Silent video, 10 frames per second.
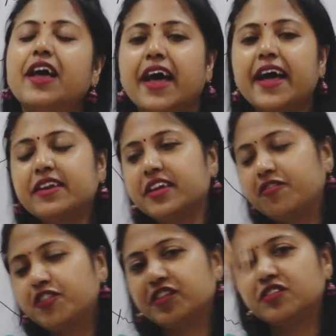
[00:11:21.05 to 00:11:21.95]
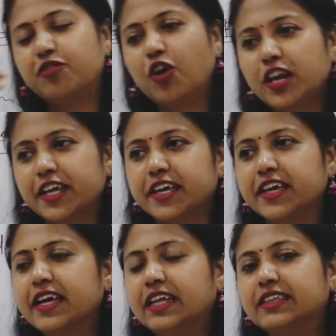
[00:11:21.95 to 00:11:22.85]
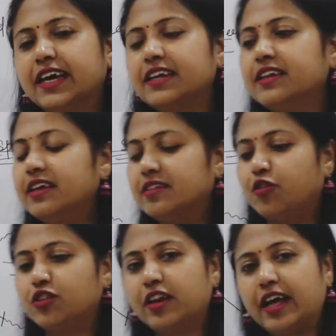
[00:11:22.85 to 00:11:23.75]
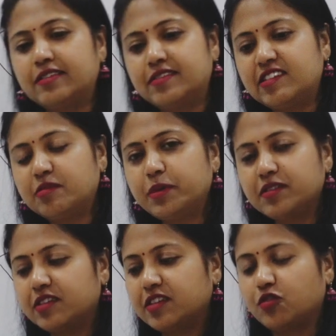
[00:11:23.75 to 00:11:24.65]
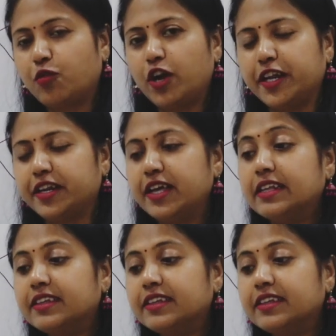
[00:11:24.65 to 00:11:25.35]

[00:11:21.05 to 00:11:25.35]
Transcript: and if it is falling, then for the last 6 months it has fallen,